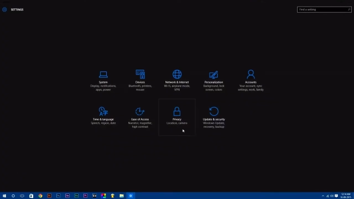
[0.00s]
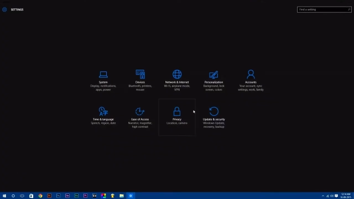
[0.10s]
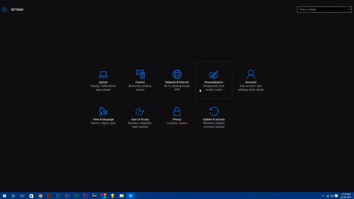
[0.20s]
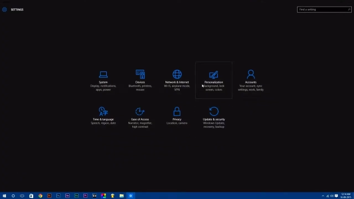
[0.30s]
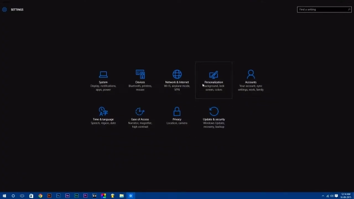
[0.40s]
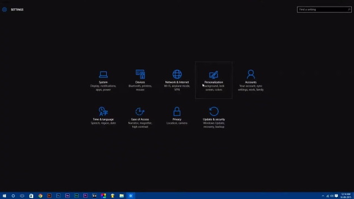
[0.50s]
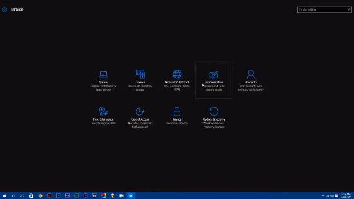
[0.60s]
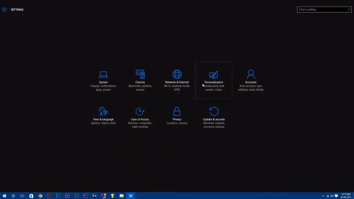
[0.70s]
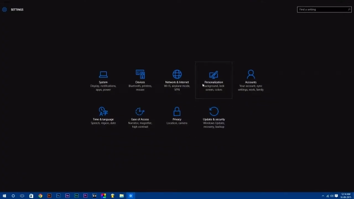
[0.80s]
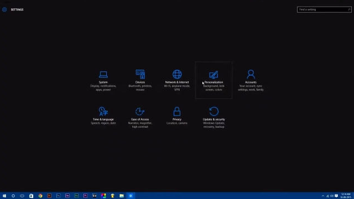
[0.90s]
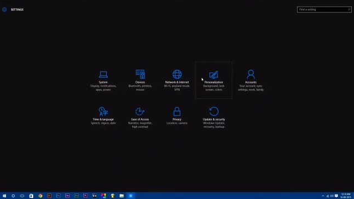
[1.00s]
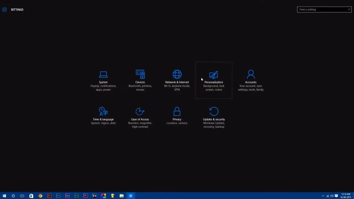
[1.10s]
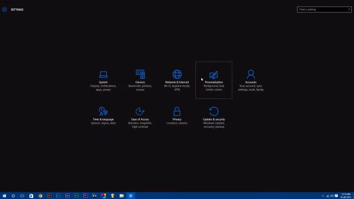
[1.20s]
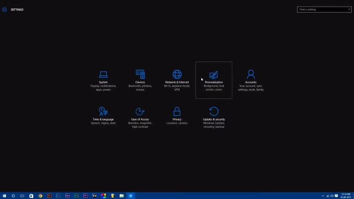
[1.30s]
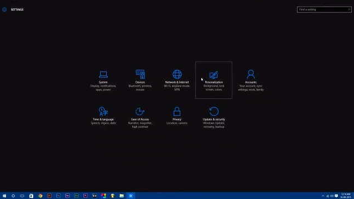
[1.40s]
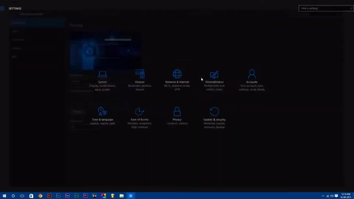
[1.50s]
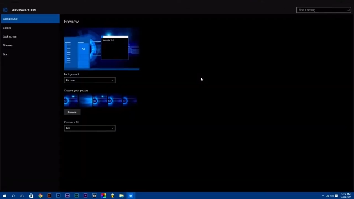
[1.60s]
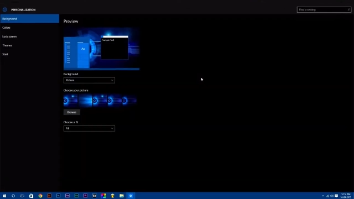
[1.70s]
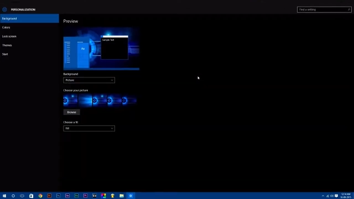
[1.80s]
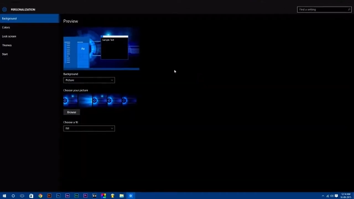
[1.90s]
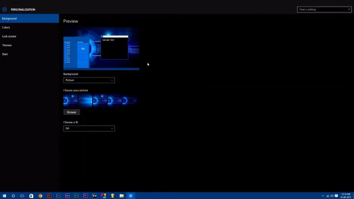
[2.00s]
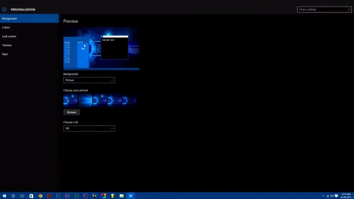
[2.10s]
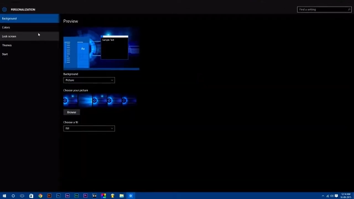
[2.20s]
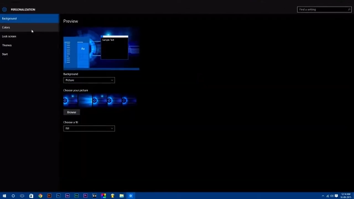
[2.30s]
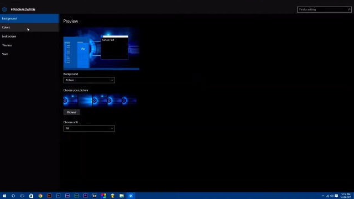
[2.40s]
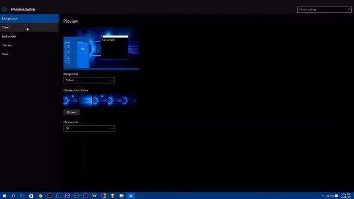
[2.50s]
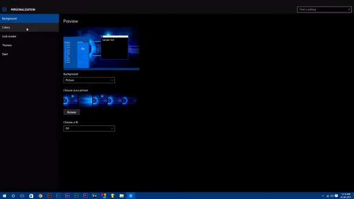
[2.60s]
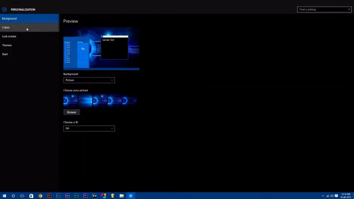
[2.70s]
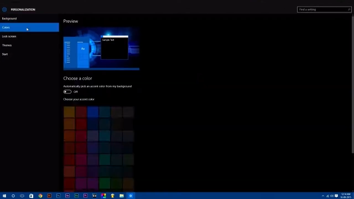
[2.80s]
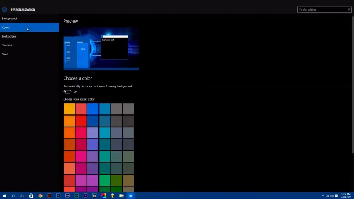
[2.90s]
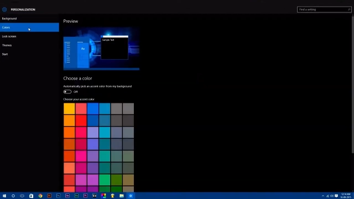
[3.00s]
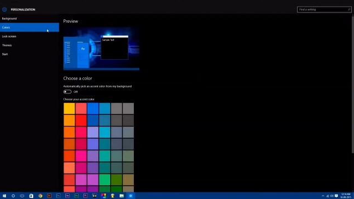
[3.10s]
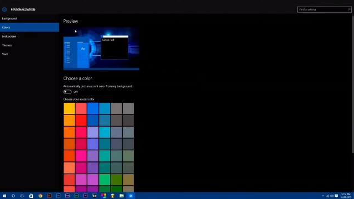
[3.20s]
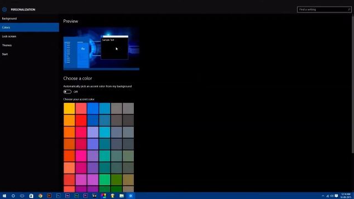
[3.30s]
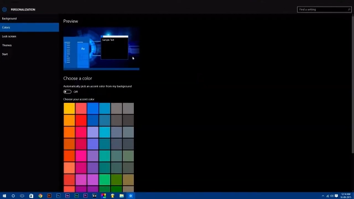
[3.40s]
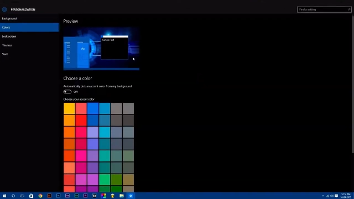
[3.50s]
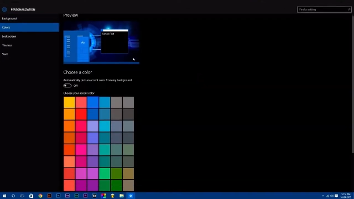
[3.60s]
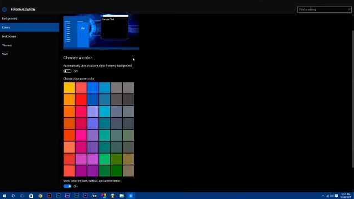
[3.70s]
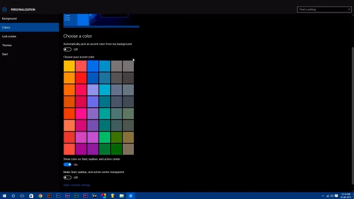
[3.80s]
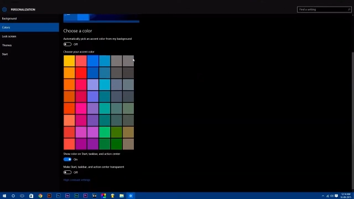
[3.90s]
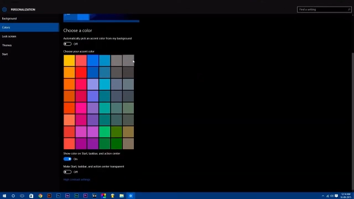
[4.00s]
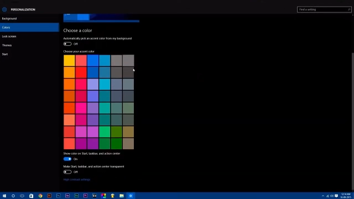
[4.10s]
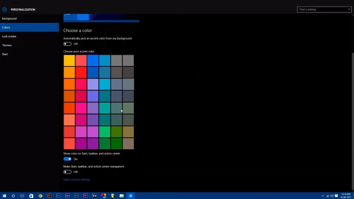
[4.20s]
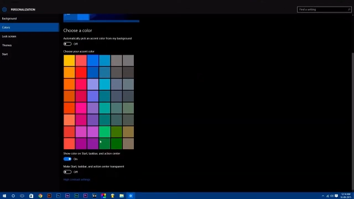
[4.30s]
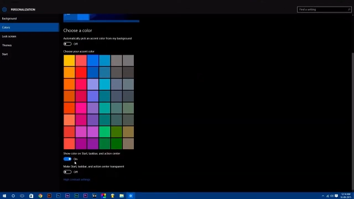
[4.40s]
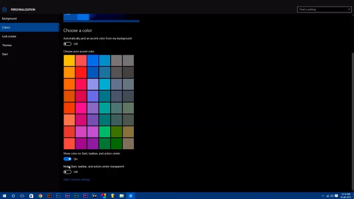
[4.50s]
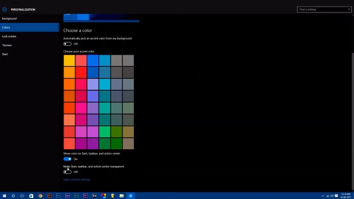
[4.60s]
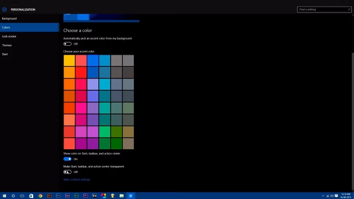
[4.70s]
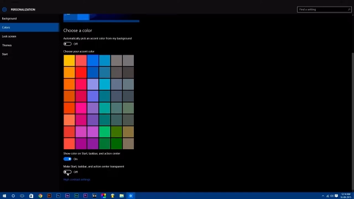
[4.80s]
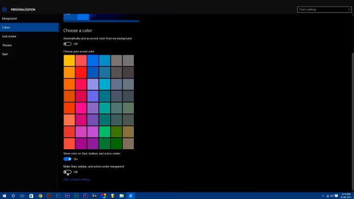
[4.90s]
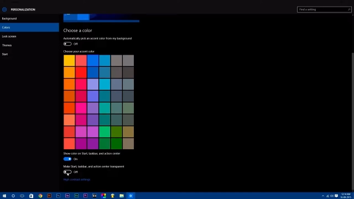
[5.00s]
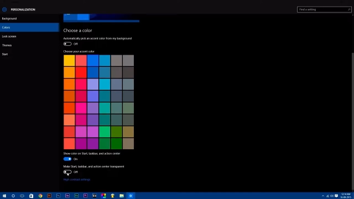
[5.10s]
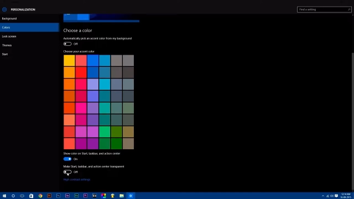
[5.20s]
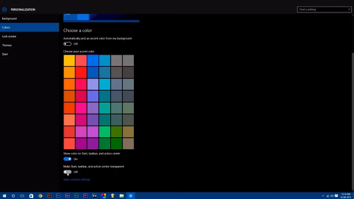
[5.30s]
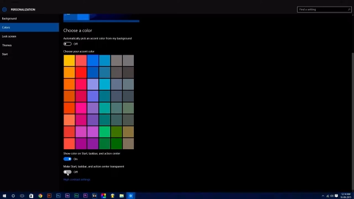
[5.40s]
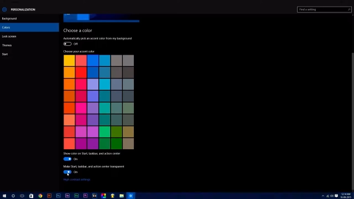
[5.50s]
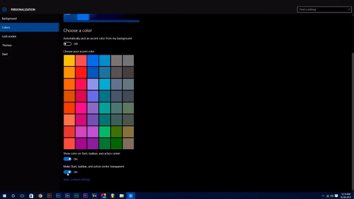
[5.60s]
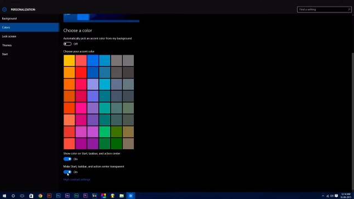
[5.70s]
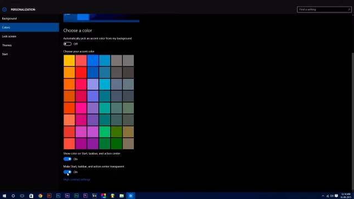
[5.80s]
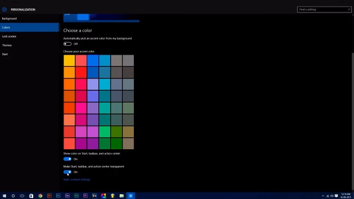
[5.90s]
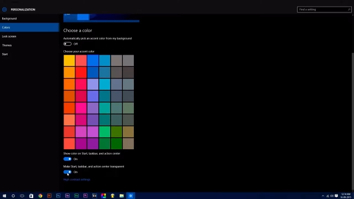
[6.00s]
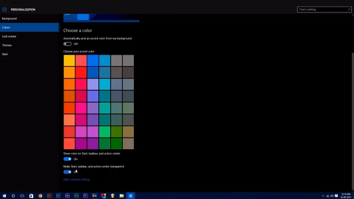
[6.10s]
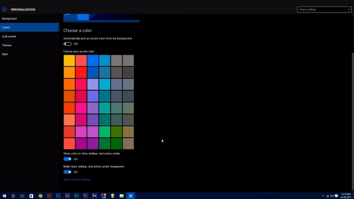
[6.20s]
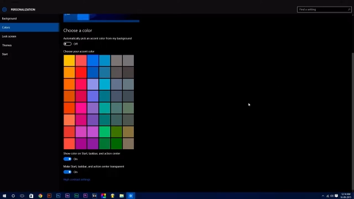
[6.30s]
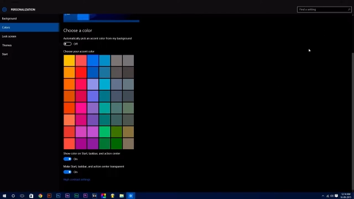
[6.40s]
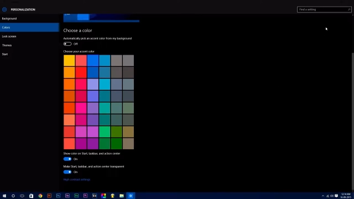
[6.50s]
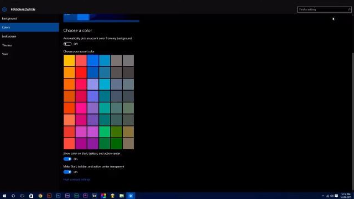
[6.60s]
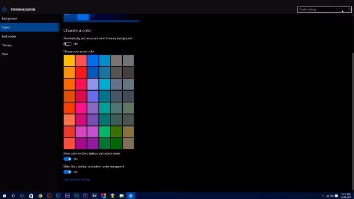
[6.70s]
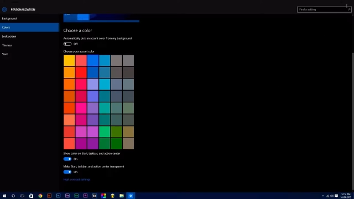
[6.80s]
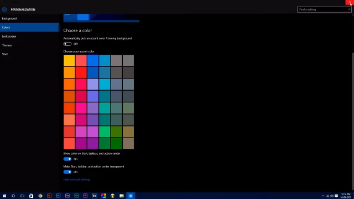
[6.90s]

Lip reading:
No face is visible, so there are no lips to read.